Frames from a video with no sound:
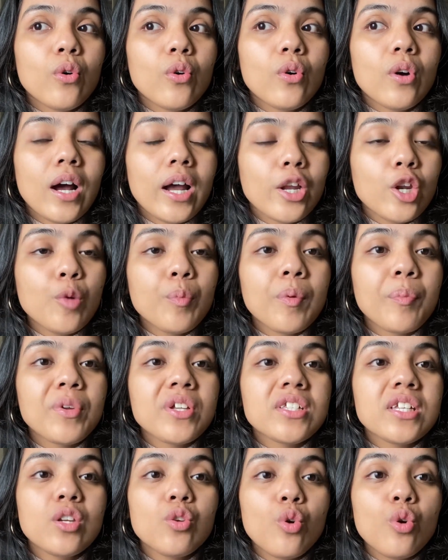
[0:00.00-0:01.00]
I know people
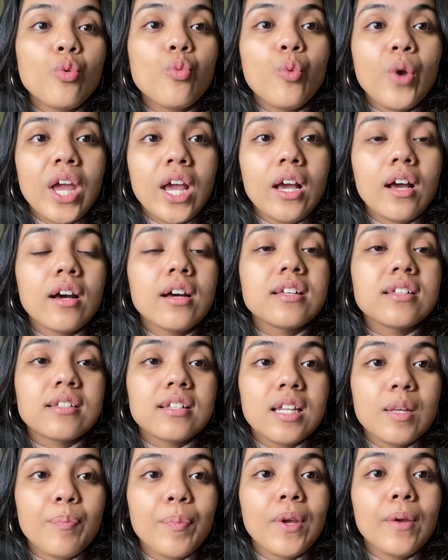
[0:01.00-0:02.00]
say don't wake a
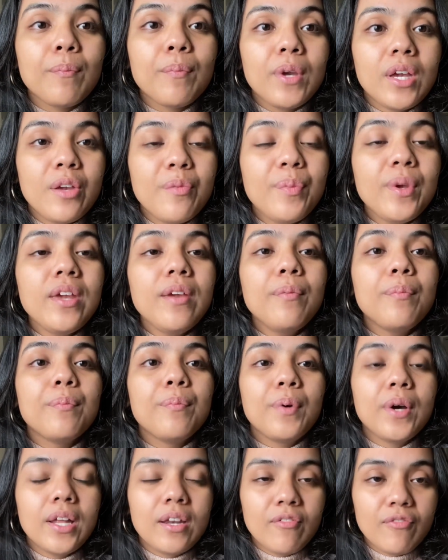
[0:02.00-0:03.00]
sleeping baby,
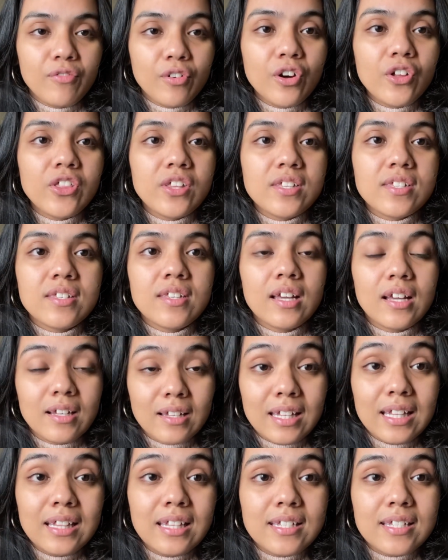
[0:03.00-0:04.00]
but for this
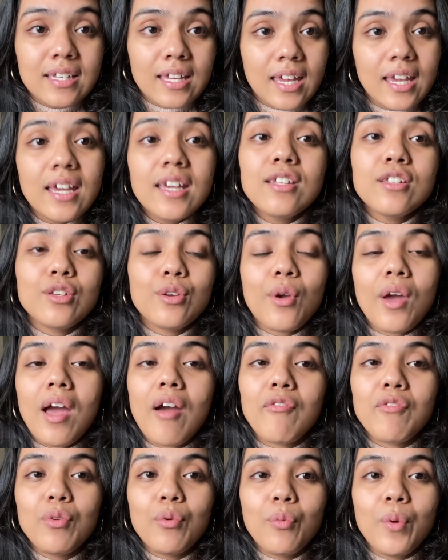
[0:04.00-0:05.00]
in this case, you
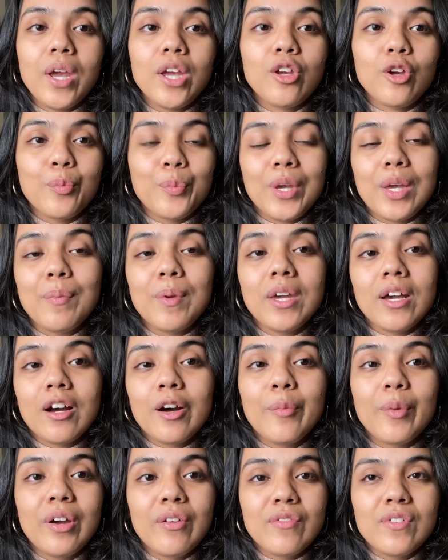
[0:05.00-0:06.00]
have to wake your baby
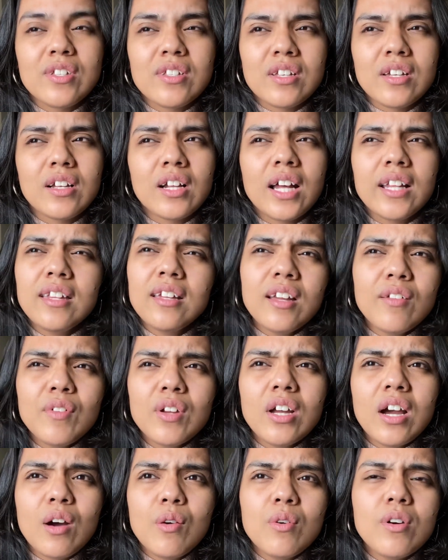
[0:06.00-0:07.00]
up
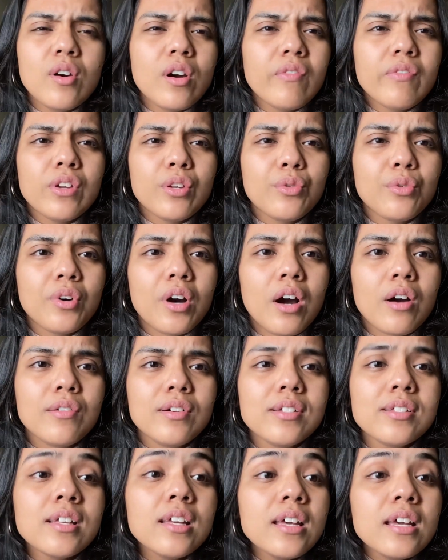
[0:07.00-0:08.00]
every hour or every 2
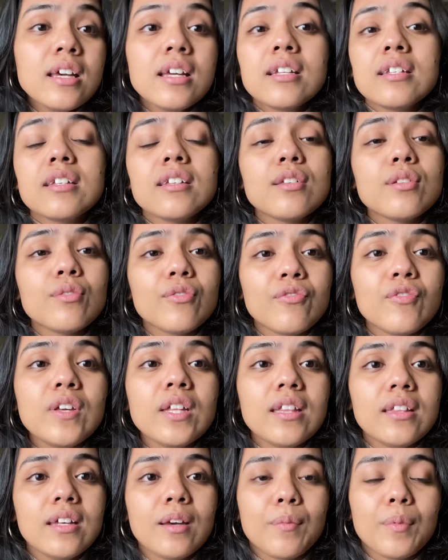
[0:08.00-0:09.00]
hours just to
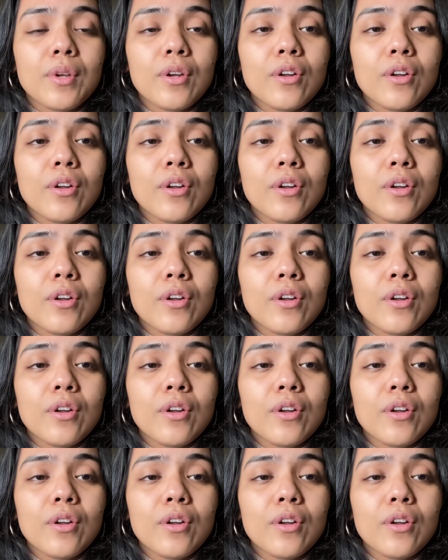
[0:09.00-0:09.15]
feed them.